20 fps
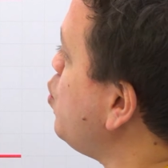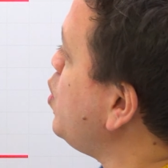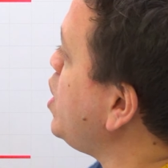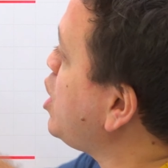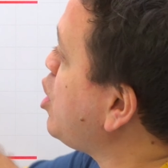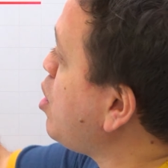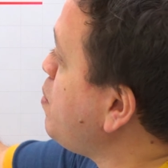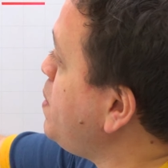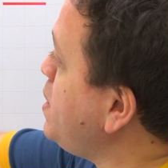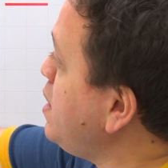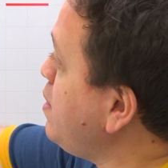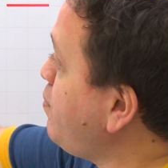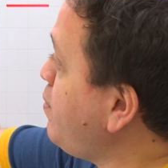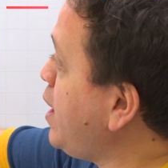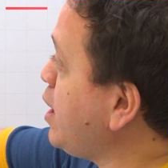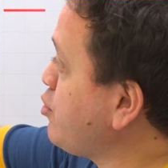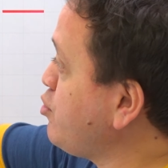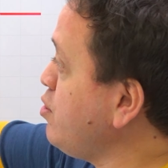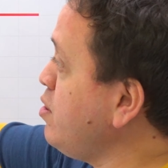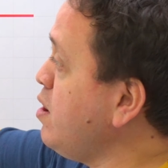we copy the
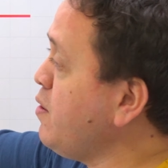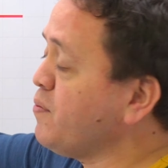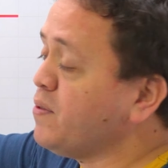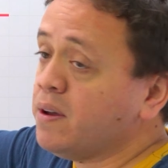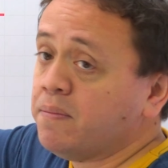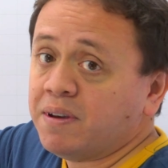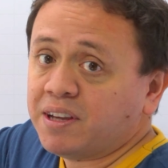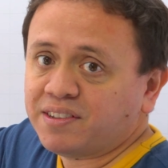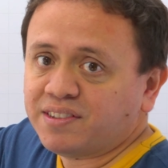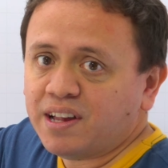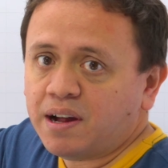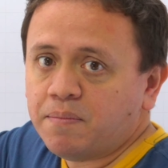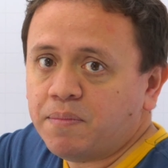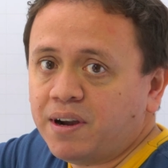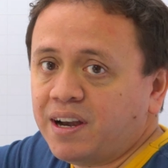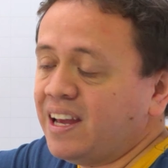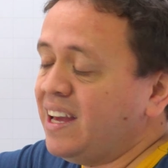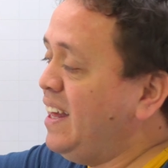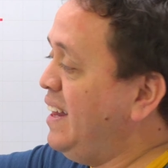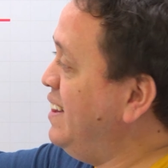fraction of the mixed
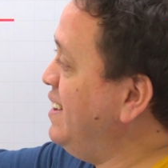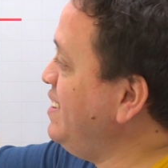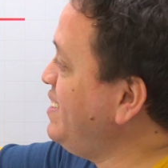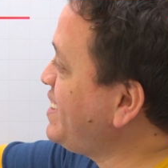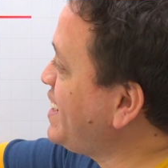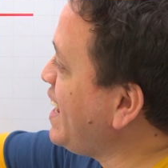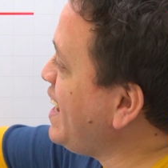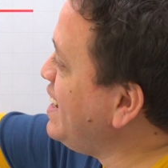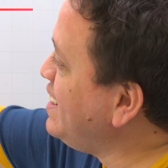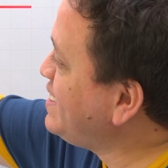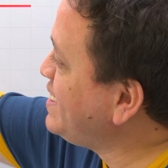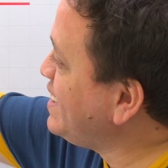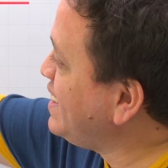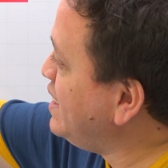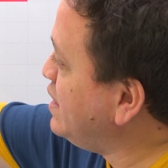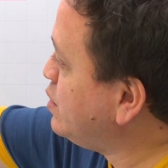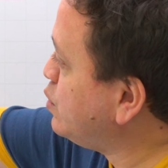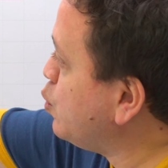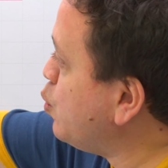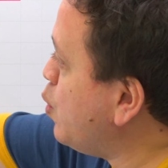number. In this case, is